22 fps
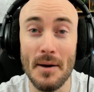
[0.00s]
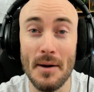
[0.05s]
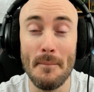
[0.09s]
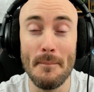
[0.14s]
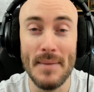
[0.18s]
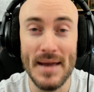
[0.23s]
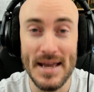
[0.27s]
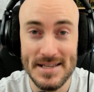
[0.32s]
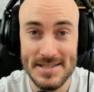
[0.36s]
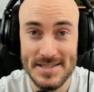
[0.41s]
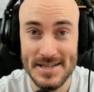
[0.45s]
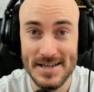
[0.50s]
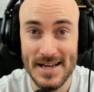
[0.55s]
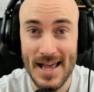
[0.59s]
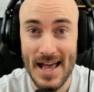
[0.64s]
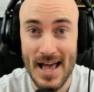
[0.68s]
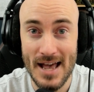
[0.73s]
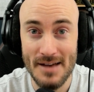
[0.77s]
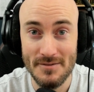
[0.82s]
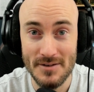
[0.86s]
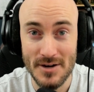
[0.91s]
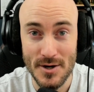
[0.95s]
amazing to
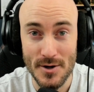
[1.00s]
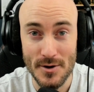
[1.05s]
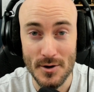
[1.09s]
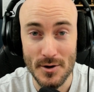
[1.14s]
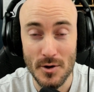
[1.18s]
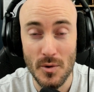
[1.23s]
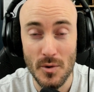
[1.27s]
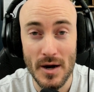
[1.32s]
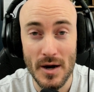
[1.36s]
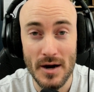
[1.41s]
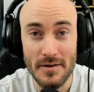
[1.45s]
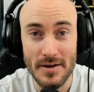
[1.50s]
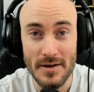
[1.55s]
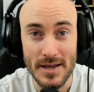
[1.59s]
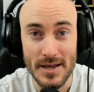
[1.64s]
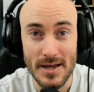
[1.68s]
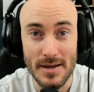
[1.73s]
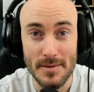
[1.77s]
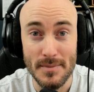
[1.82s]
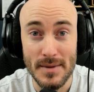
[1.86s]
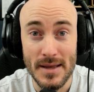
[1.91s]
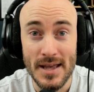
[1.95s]
have in your
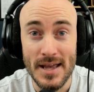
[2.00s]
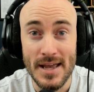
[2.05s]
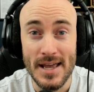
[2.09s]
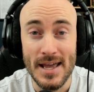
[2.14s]
aquarium,